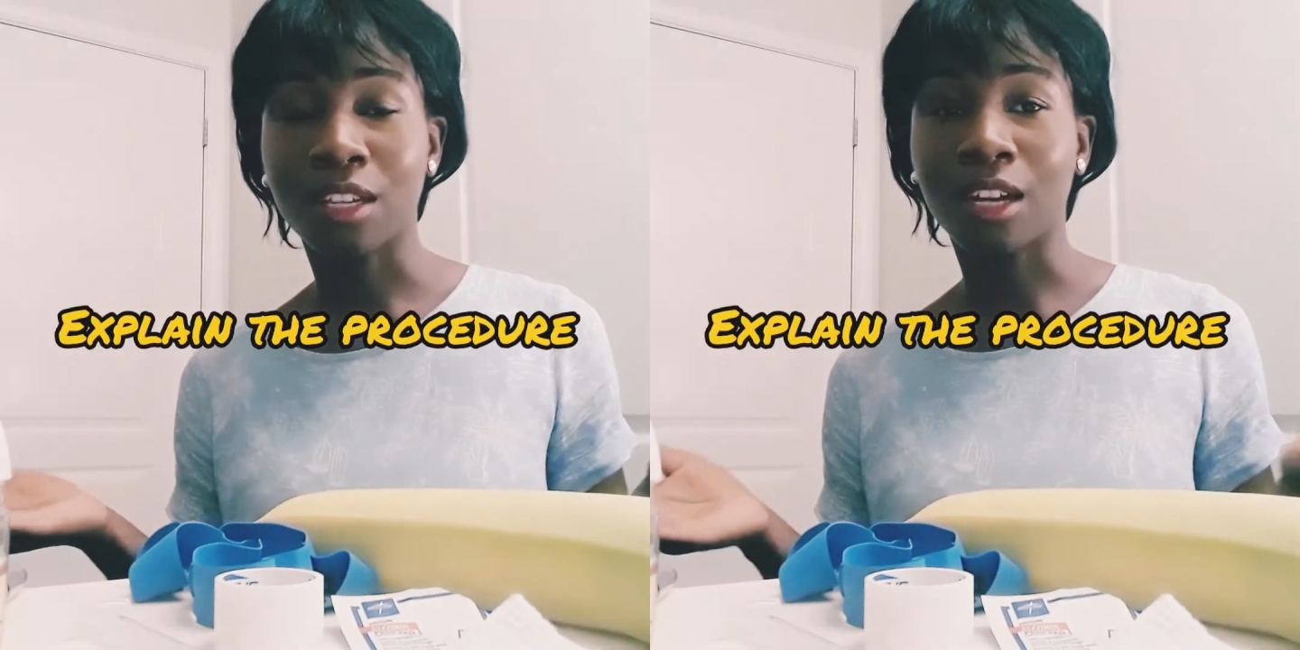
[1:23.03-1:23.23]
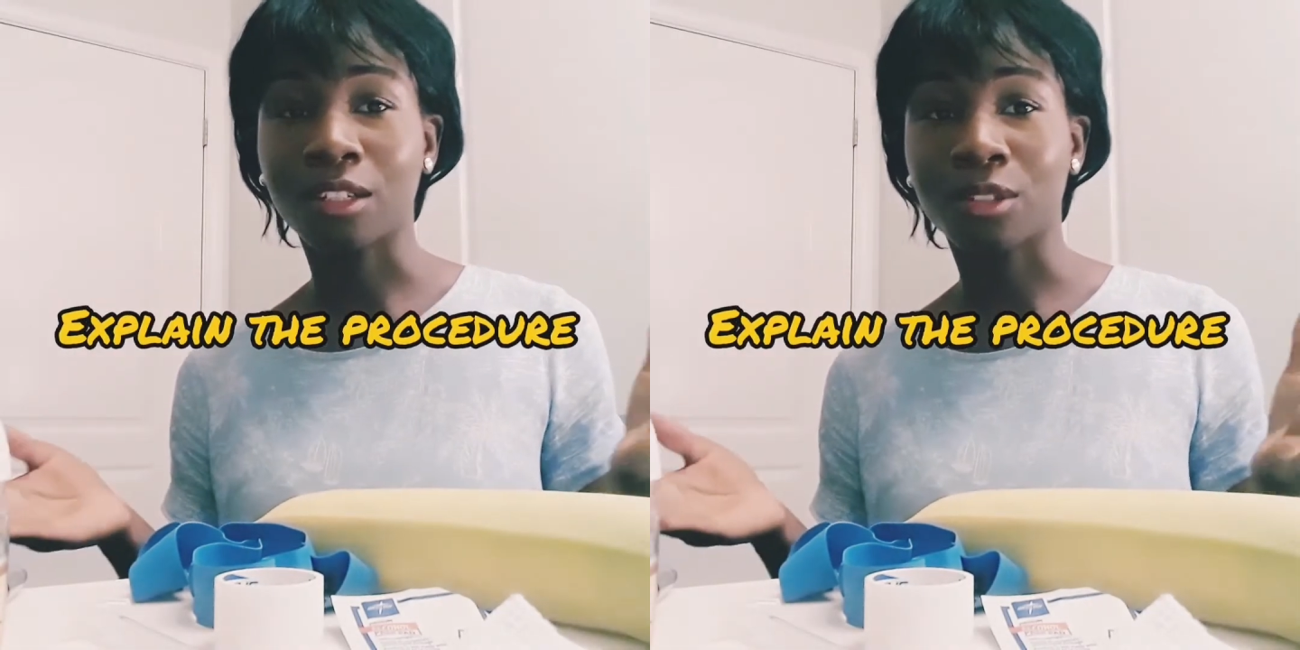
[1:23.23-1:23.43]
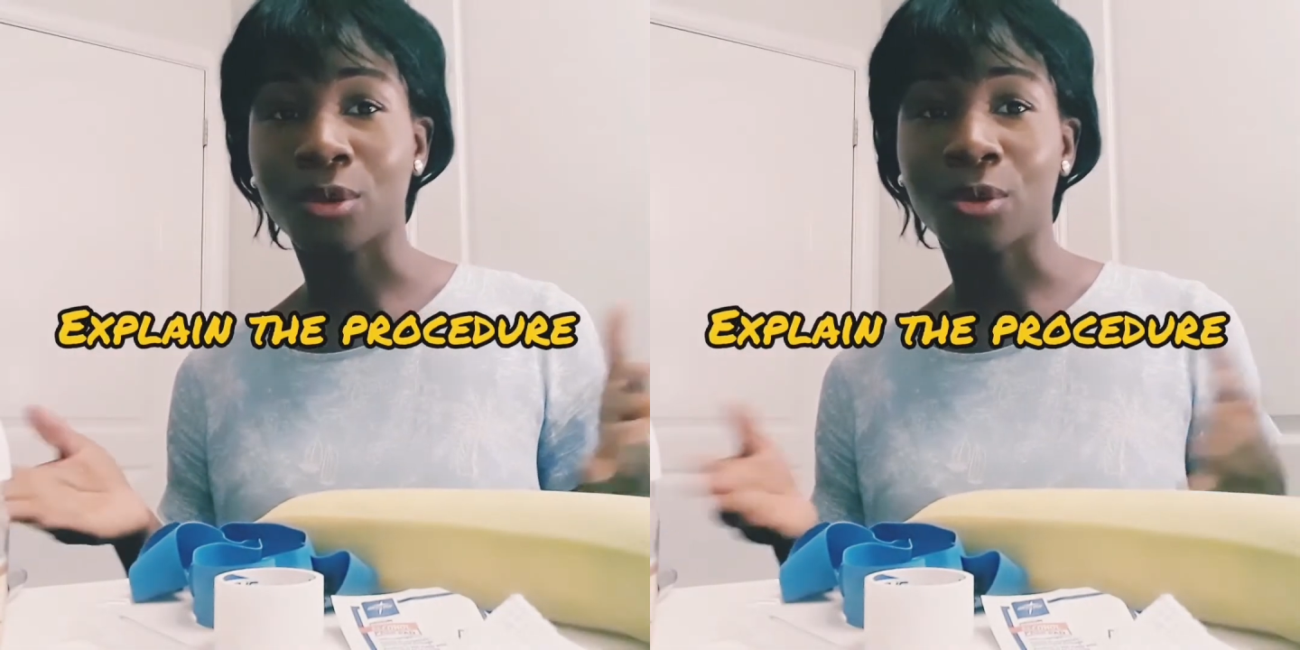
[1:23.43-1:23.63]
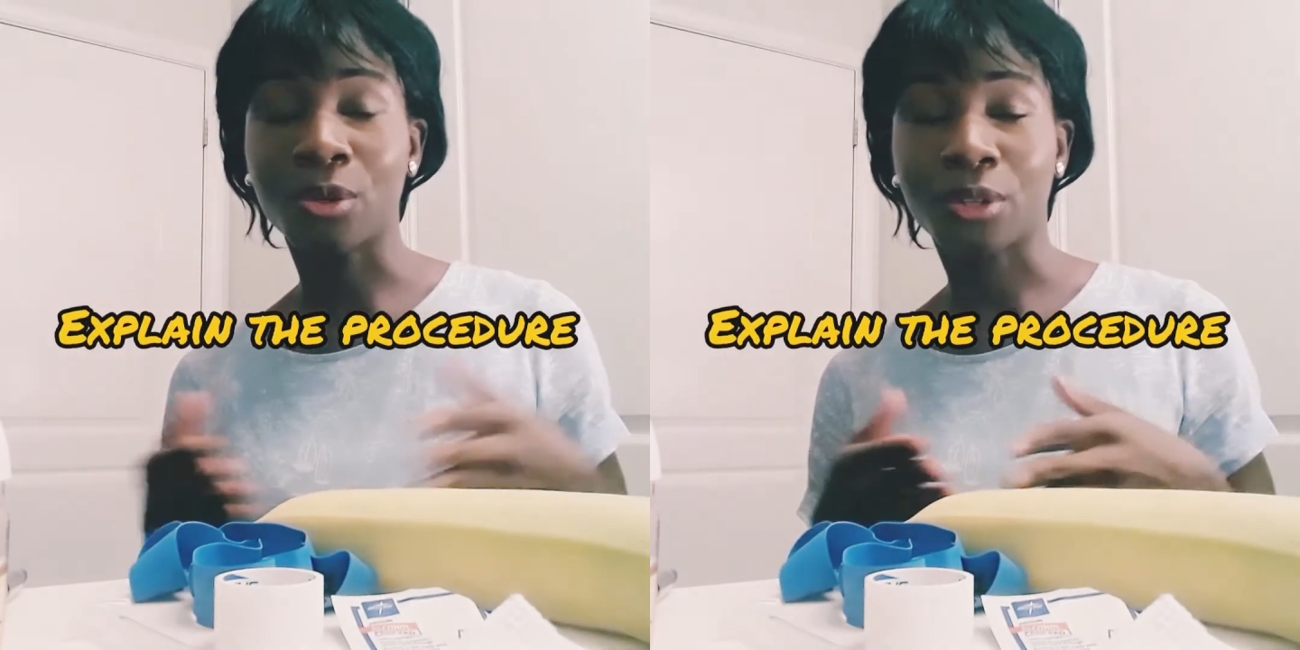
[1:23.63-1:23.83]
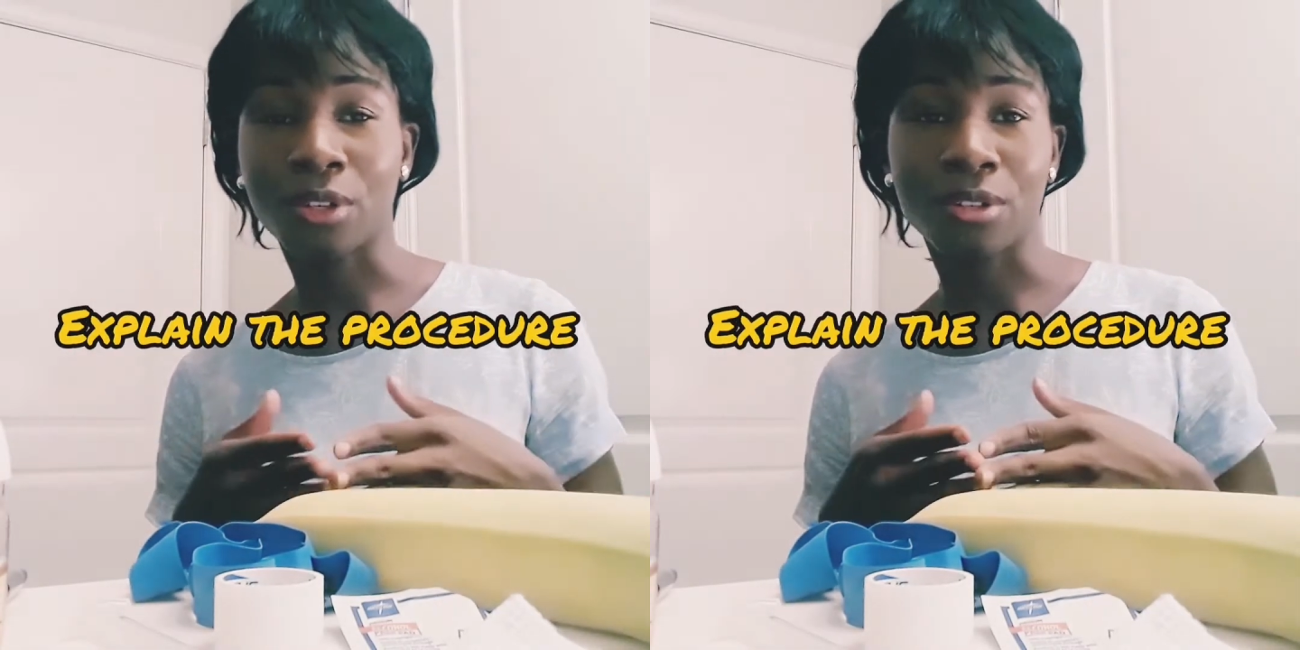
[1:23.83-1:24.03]
Doctor
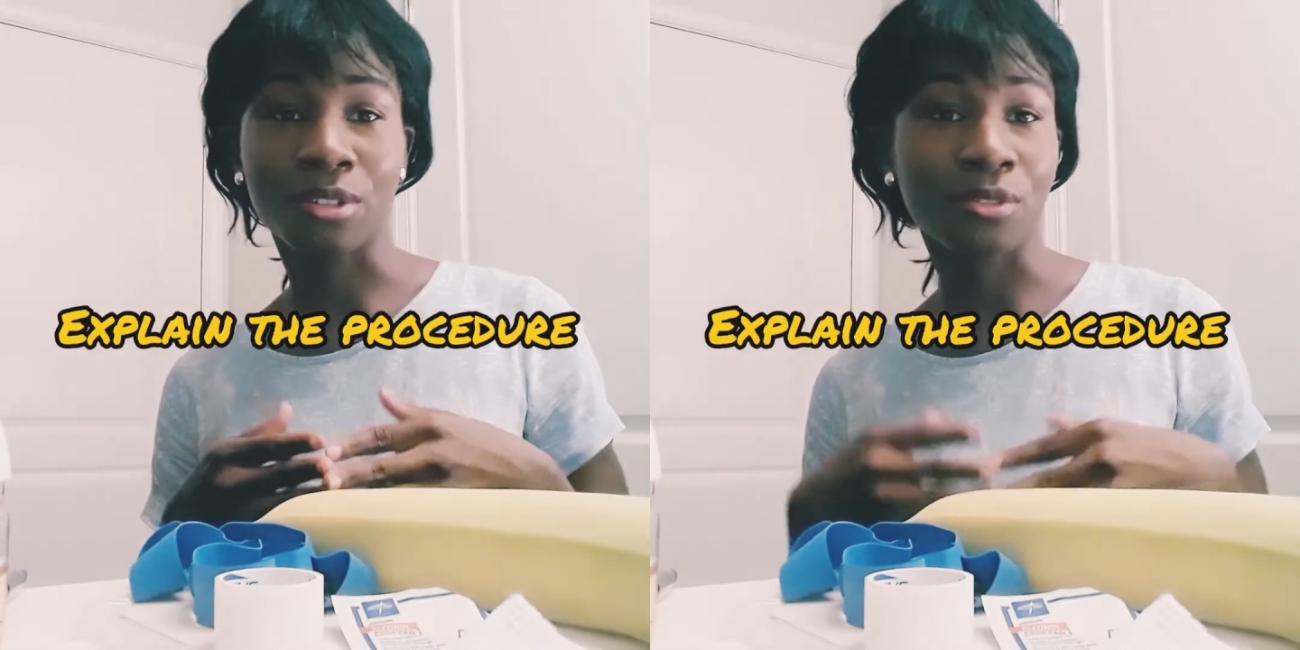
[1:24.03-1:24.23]
orders